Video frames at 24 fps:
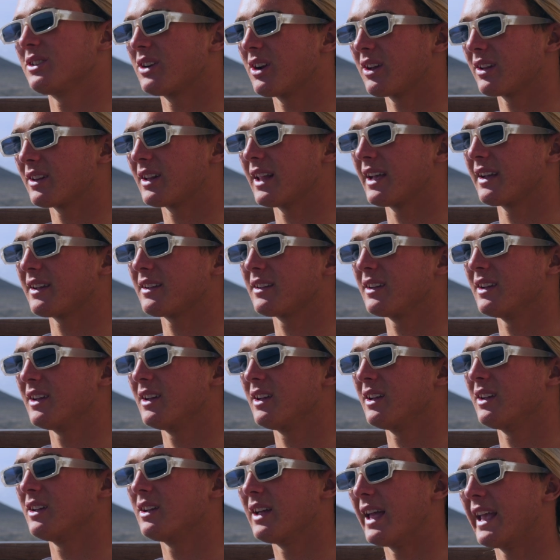not like
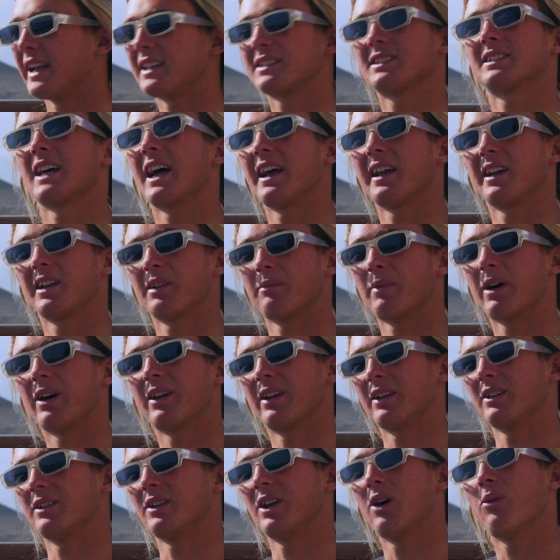excited about
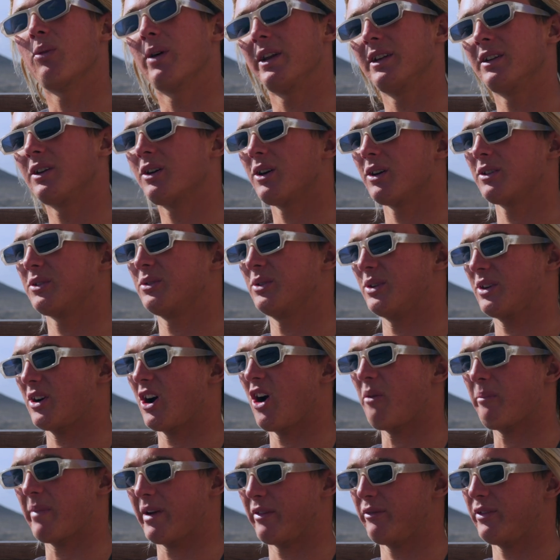it, you know. When you go to a
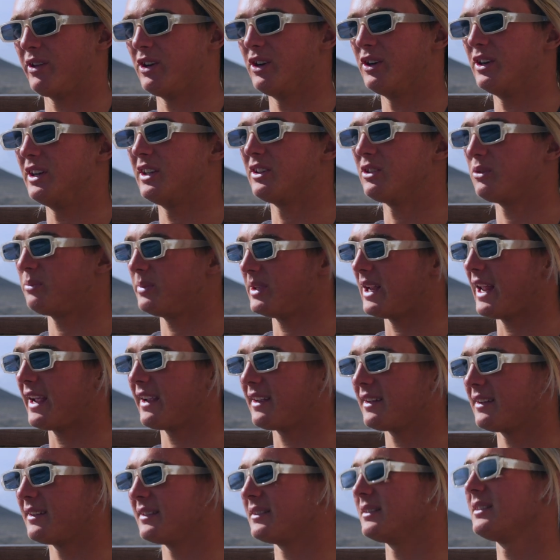comp, I feel you need to be like
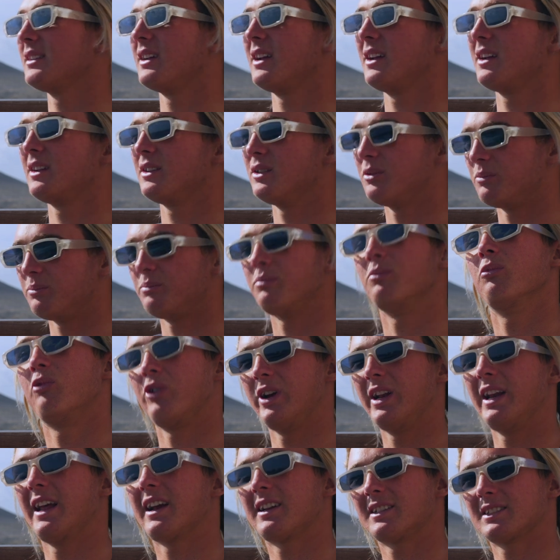
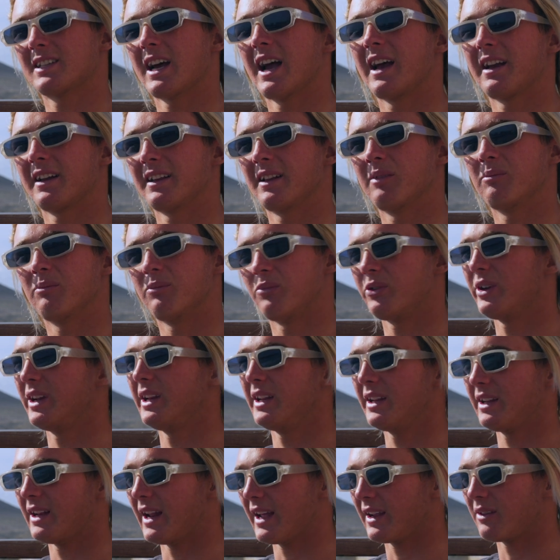really excited and
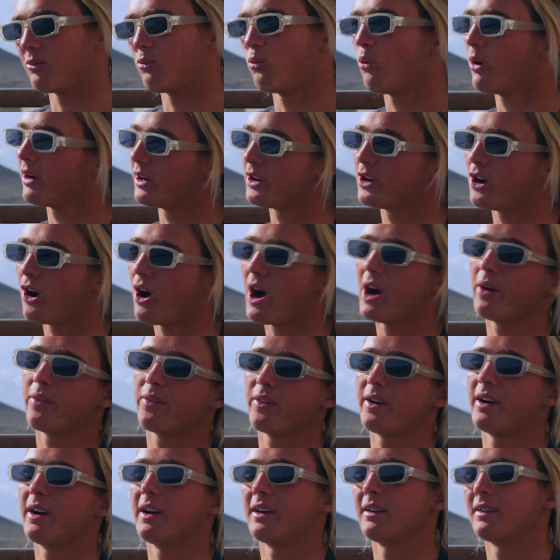really like want to go out
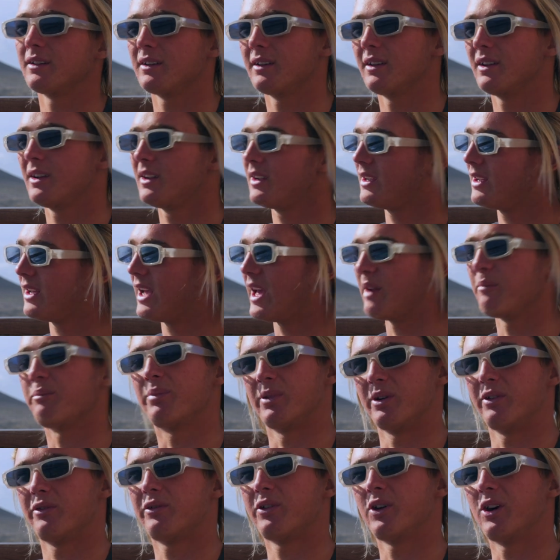there and
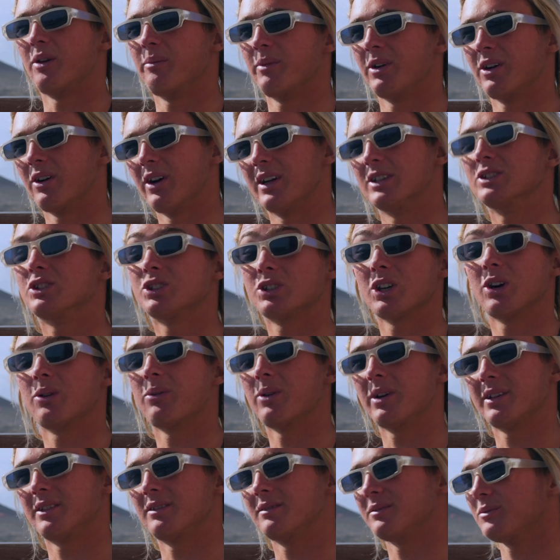perform, you know, and show
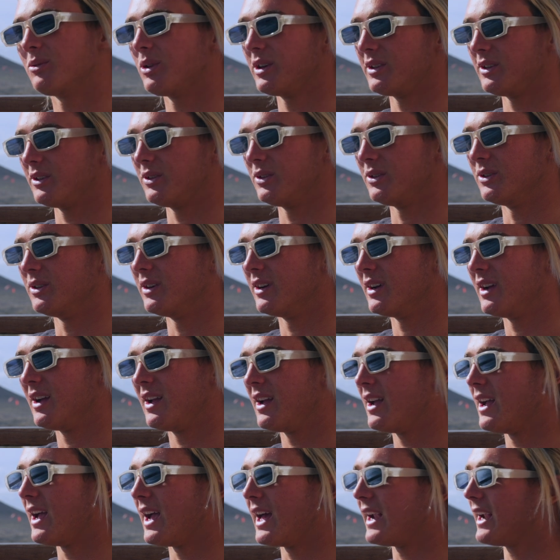what you do.
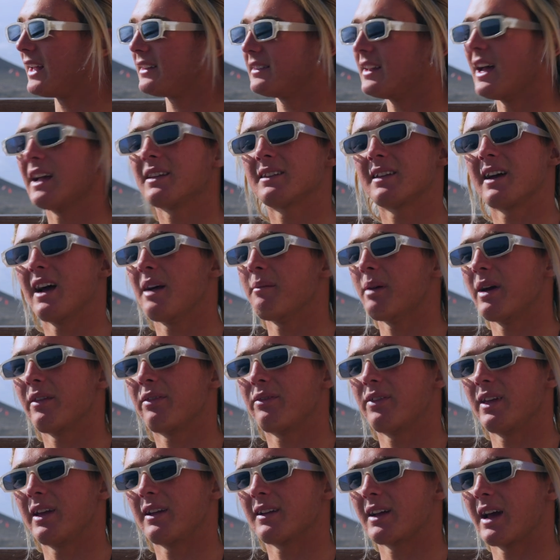And at that time, I
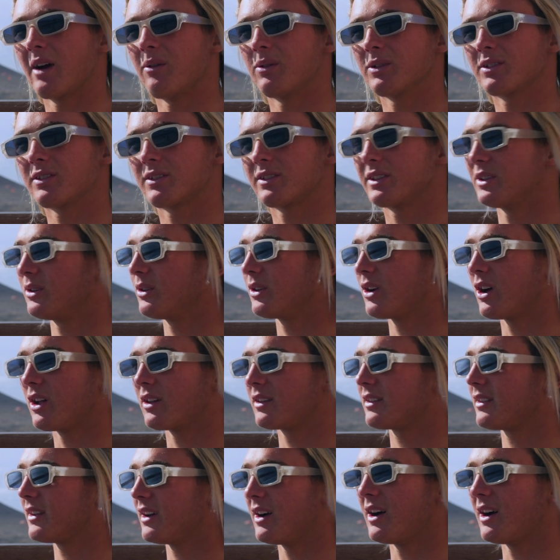think I was still not